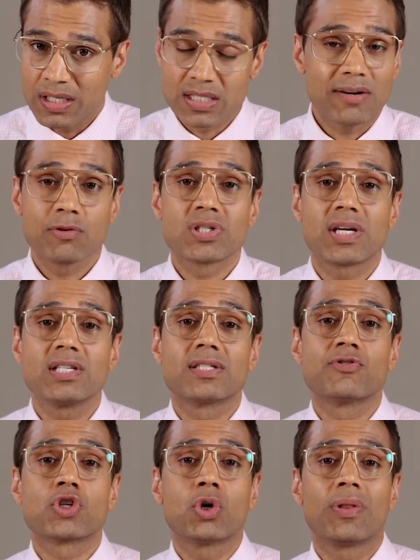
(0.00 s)
and several studies
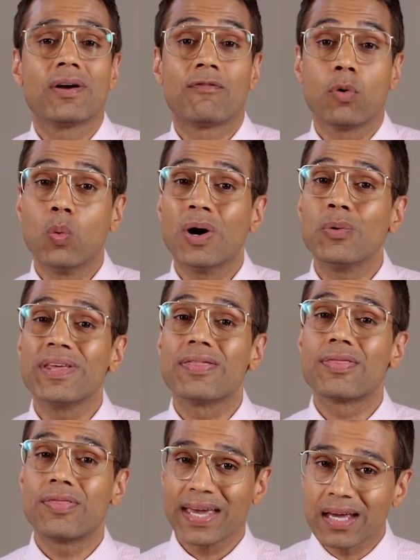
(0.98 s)
have shown that for what we
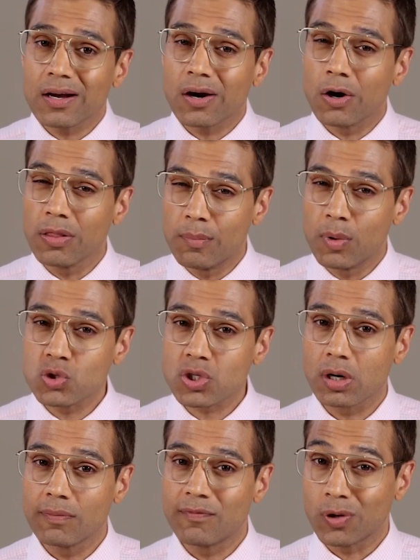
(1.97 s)
think are the most
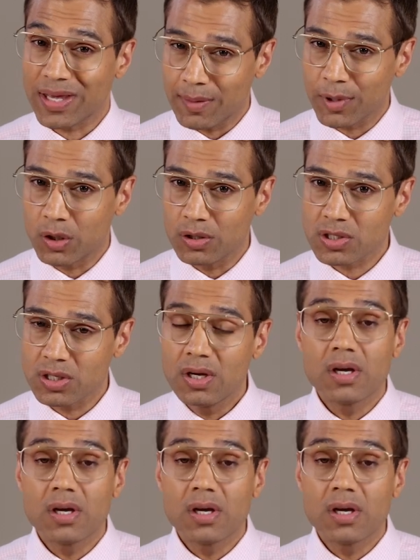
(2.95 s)
harmful chemicals,